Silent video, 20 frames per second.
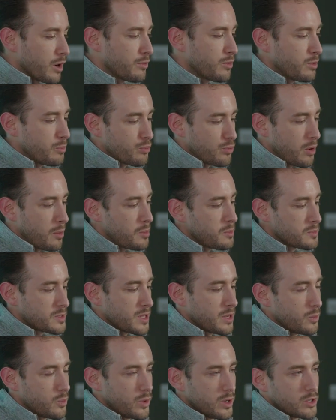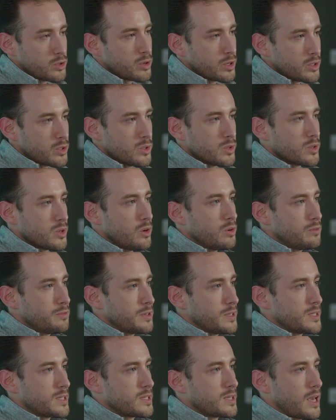of the problems that we're trying to solve
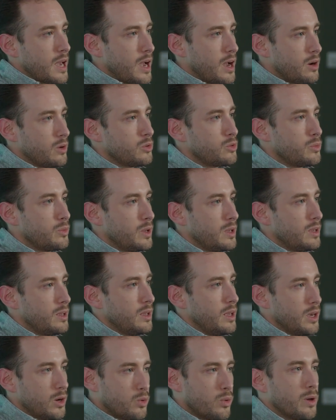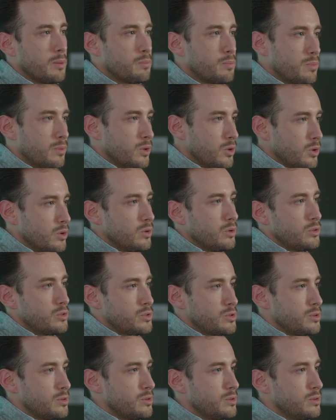is how do we equip you
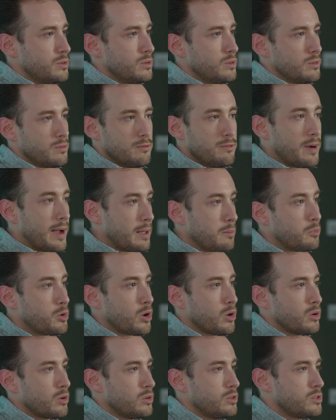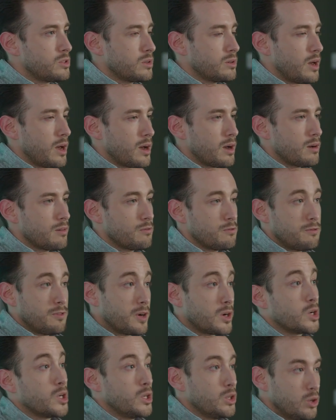to vibe code
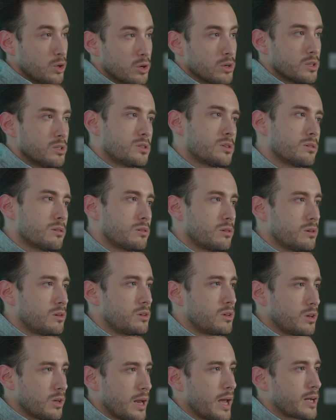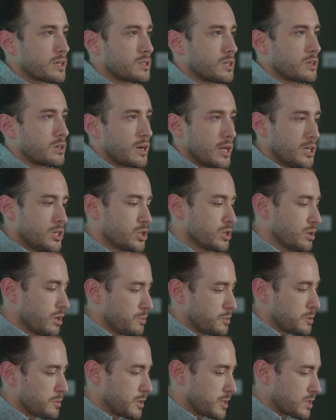very good connector, agent
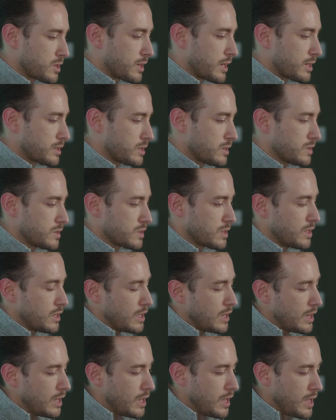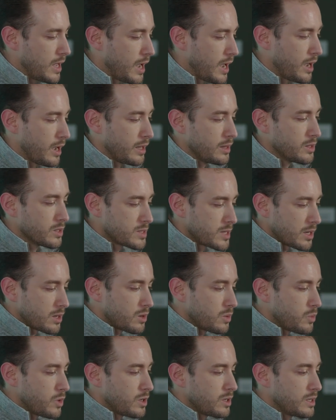optimized connectors. And the second
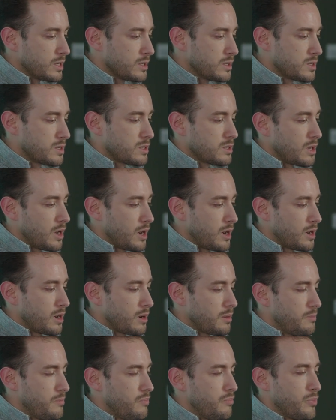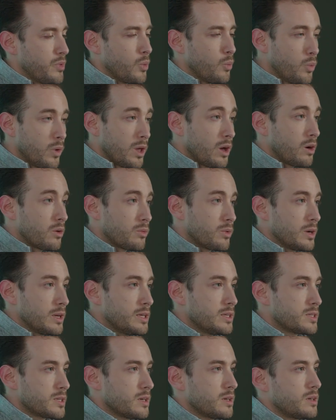one is we are
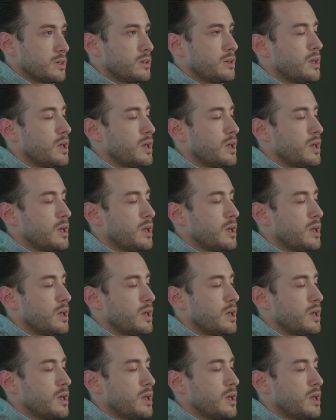releasing